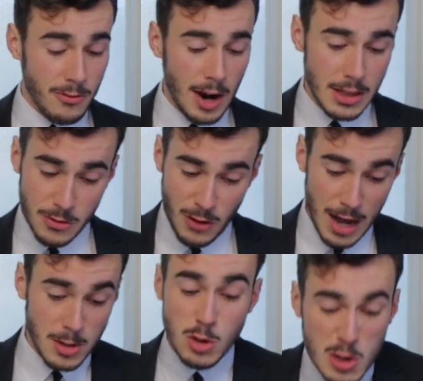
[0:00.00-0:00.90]
invited the
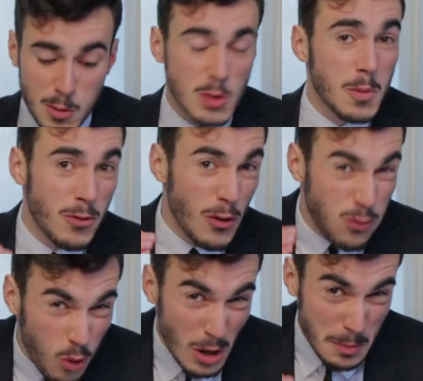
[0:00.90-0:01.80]
farmers, responsible for
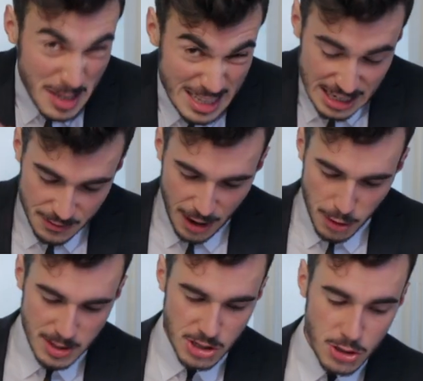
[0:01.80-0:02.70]
40% of
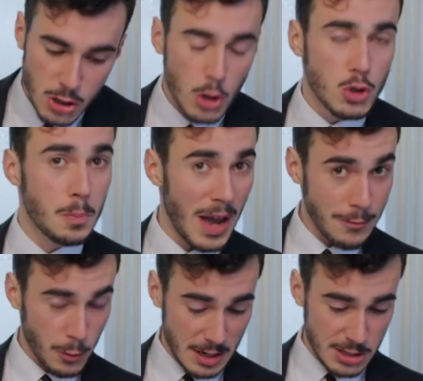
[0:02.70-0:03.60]
our emissions, to
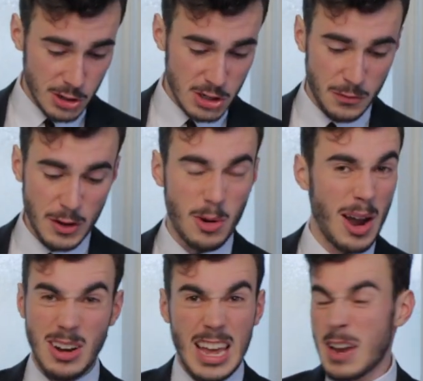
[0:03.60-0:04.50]
pay for research to figure
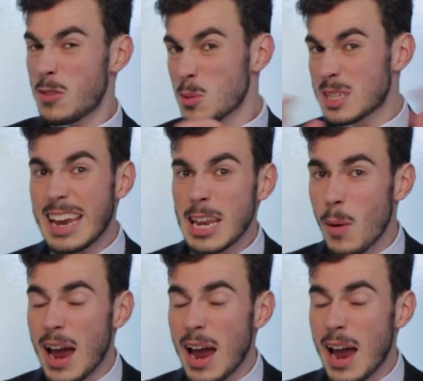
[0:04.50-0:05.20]
out if there was any